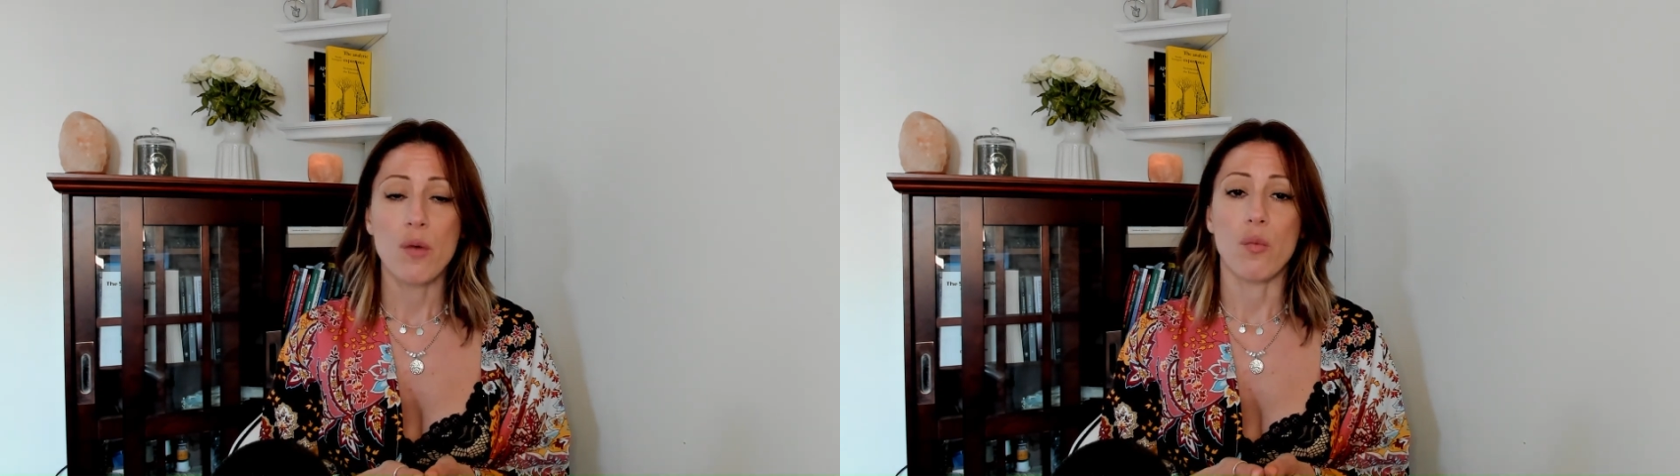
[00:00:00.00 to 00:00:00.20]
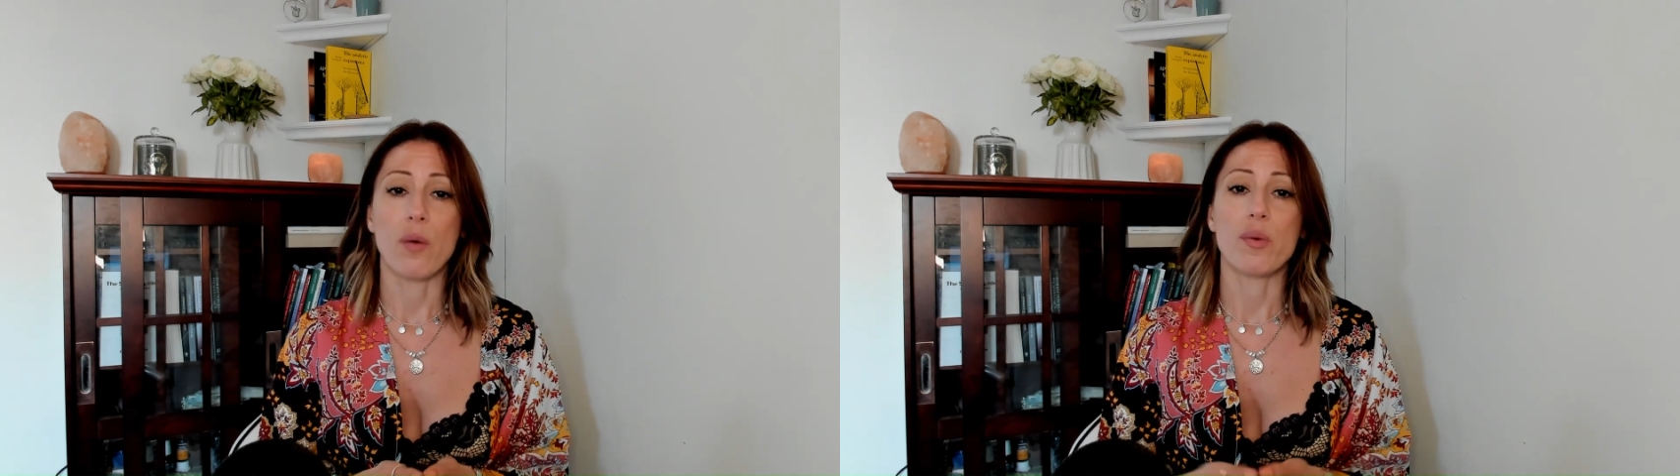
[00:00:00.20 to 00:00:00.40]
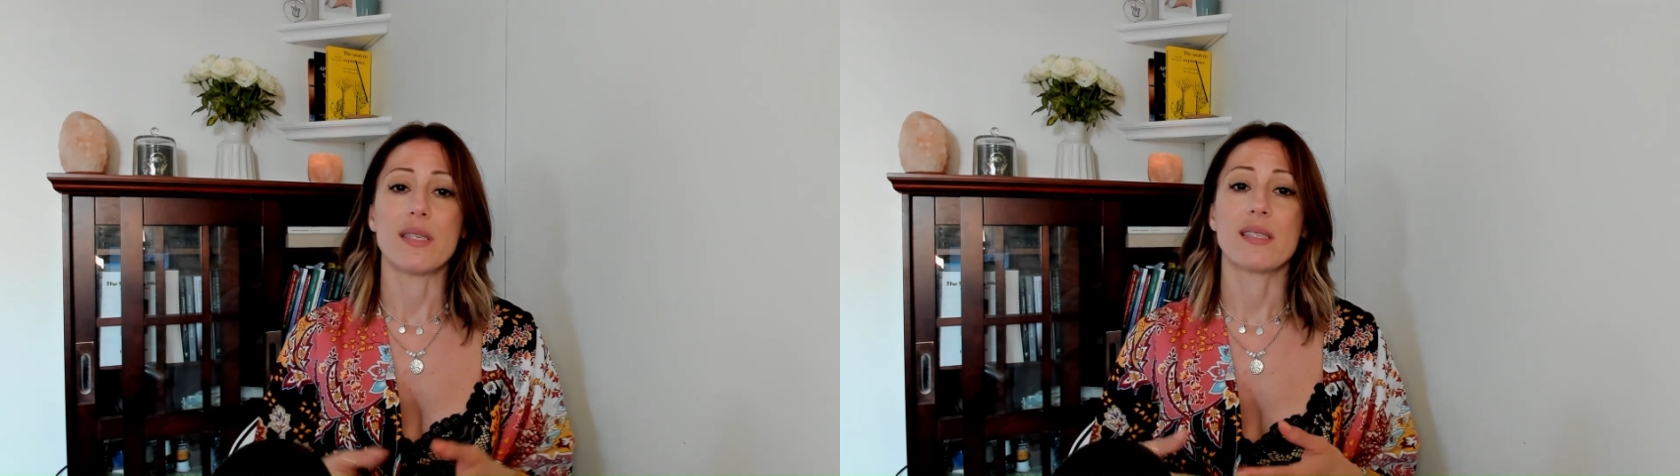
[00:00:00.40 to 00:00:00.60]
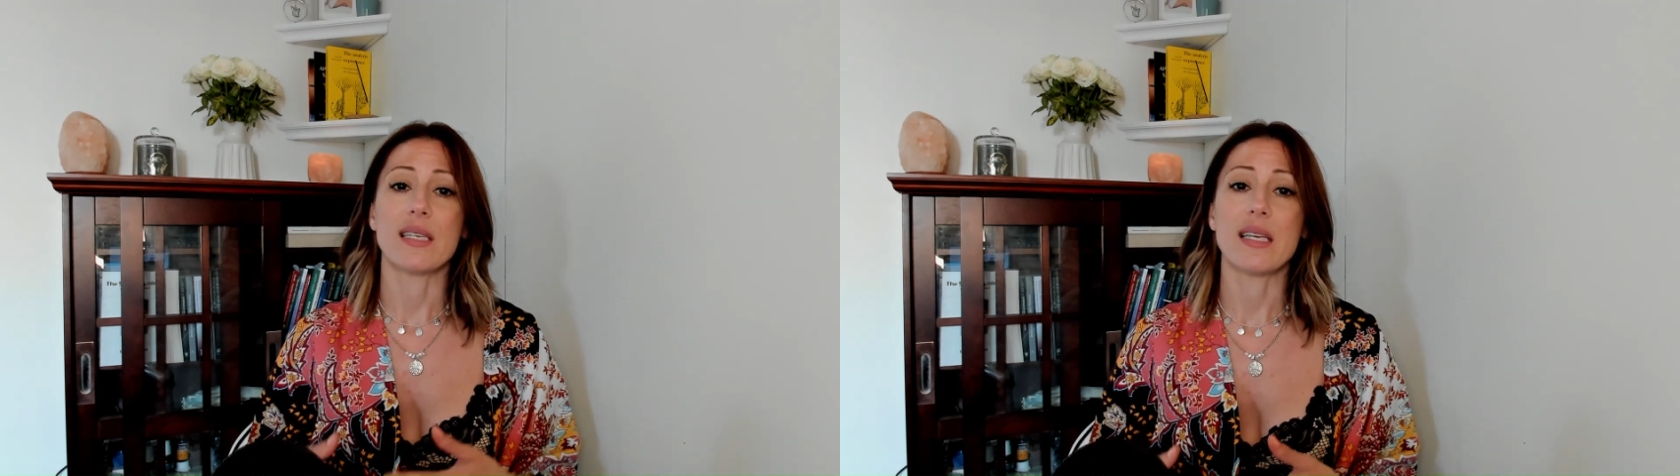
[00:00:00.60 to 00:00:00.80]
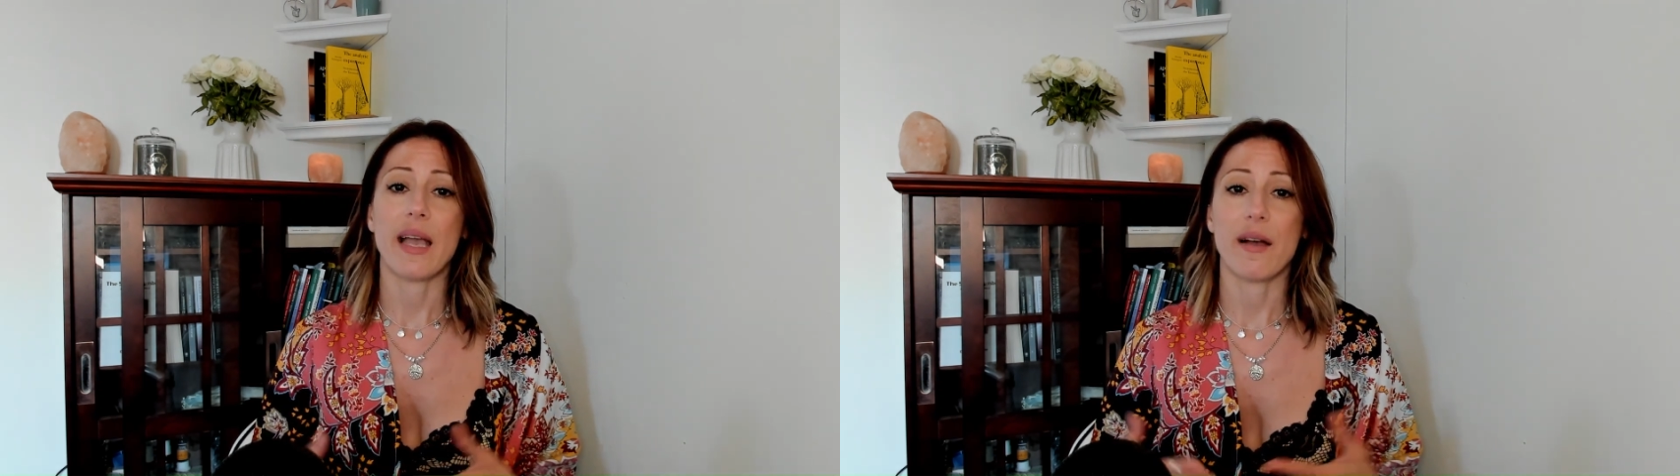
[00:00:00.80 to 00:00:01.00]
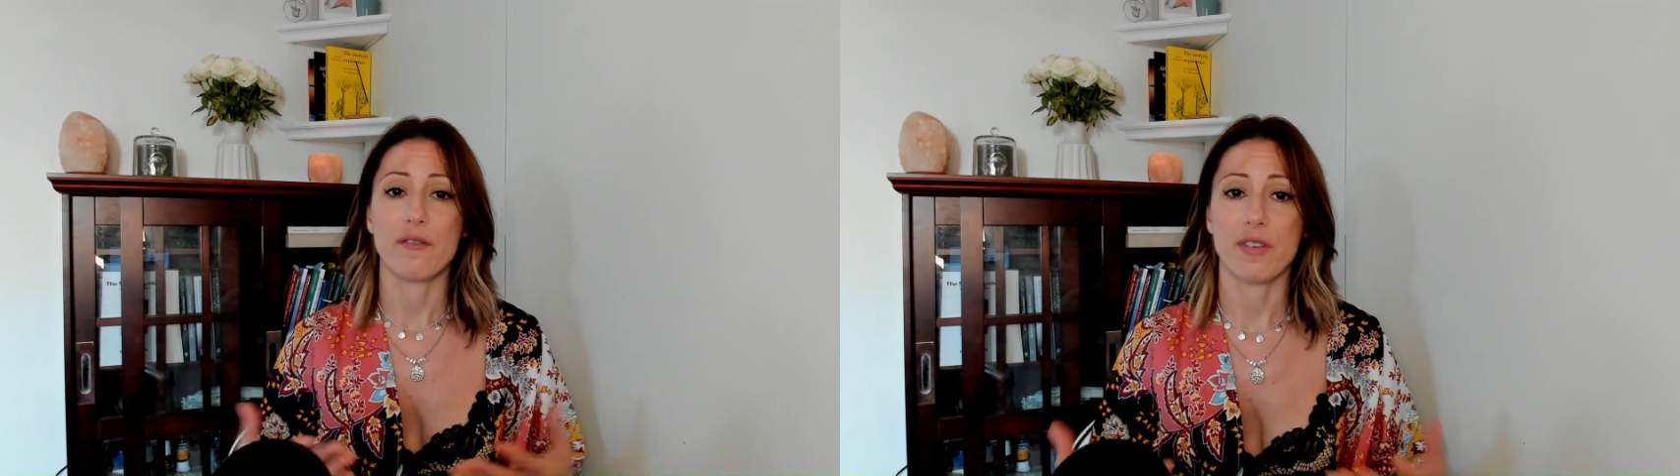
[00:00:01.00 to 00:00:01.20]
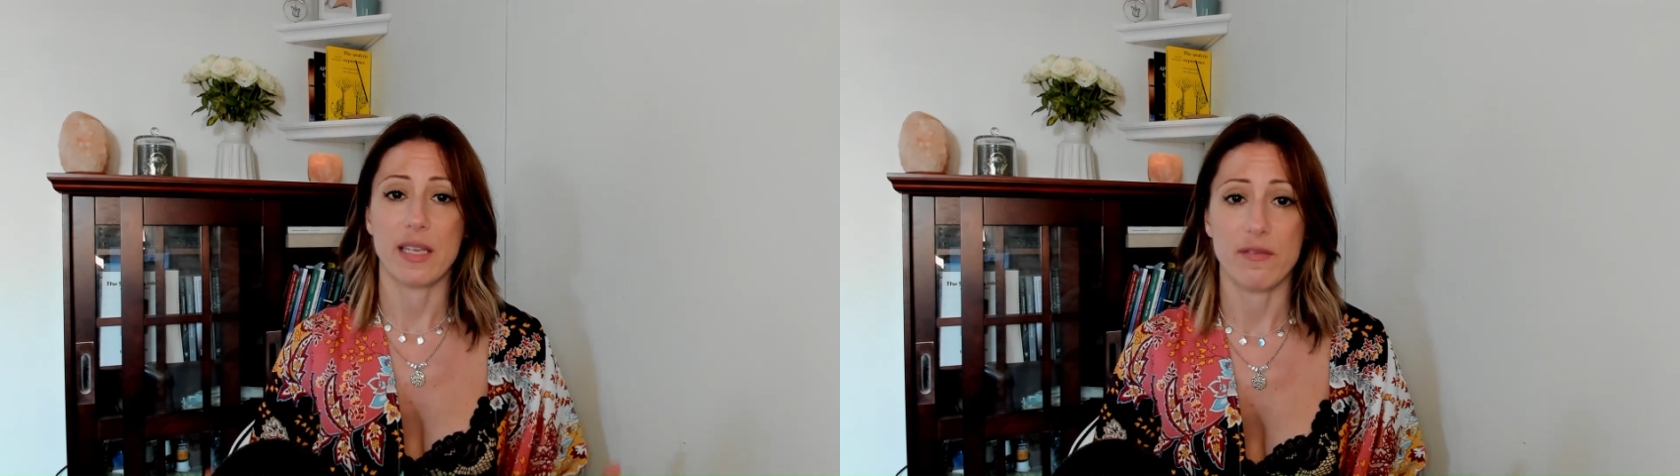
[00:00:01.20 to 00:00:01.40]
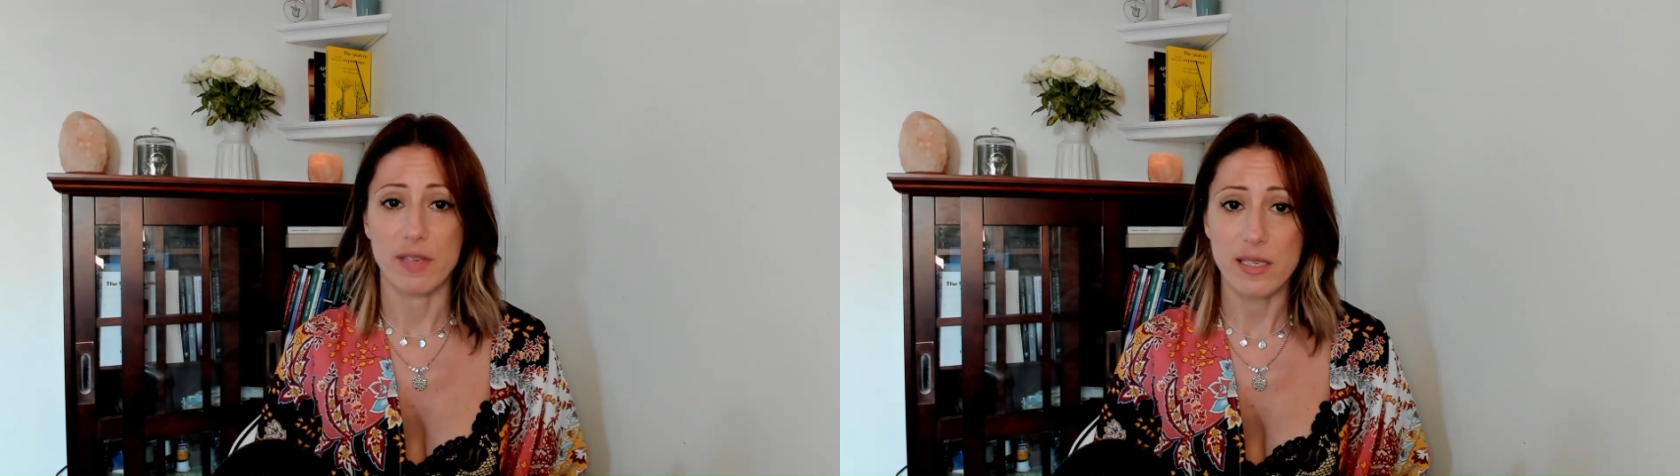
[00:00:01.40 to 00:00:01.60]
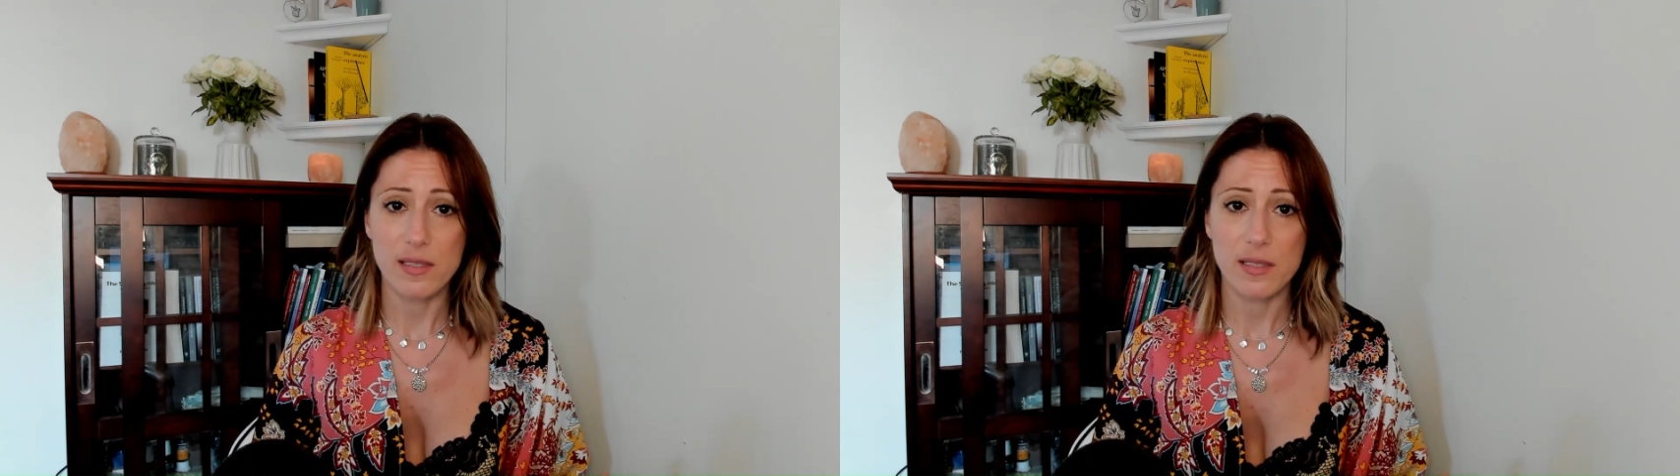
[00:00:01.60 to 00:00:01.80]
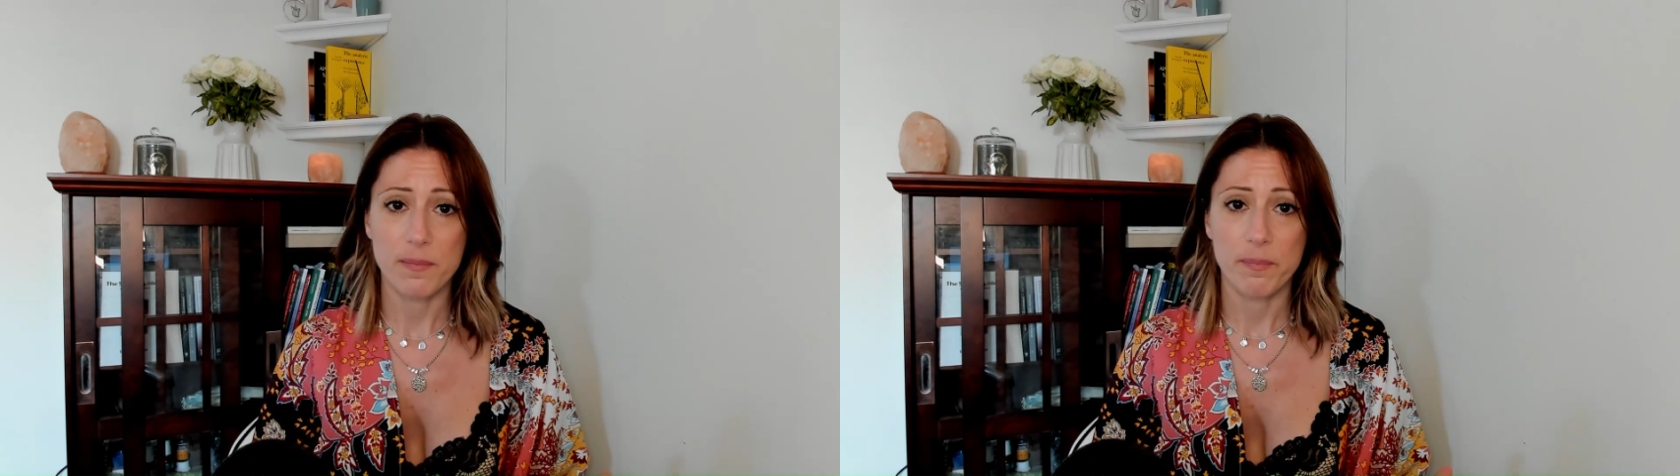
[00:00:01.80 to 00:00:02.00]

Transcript: where we seek out forgiveness